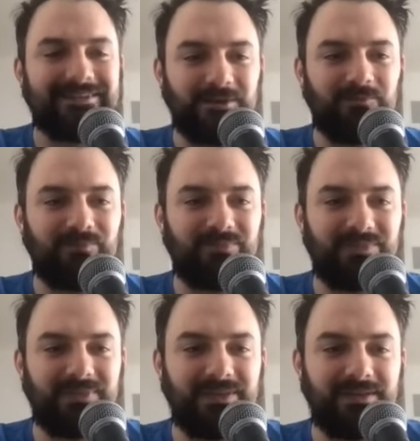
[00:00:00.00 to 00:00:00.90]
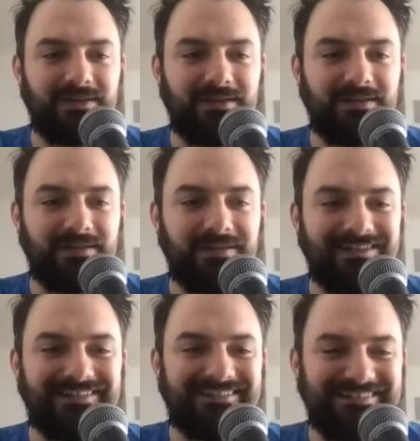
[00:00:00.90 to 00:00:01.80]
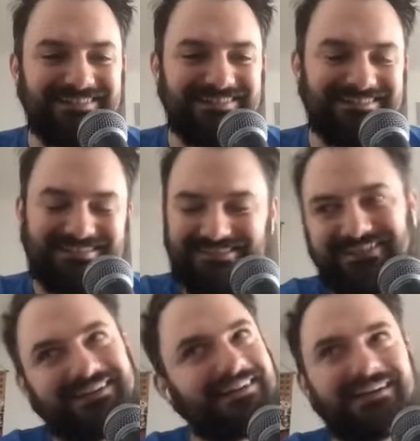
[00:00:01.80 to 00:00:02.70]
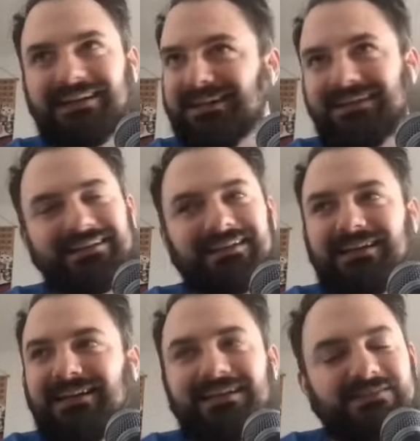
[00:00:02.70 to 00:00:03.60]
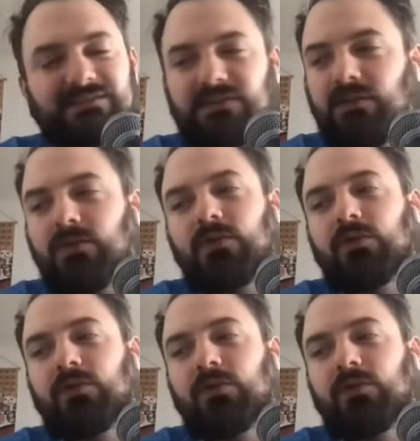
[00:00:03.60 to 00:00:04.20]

one thinks they're underdogs, and the cycle just repeats itself year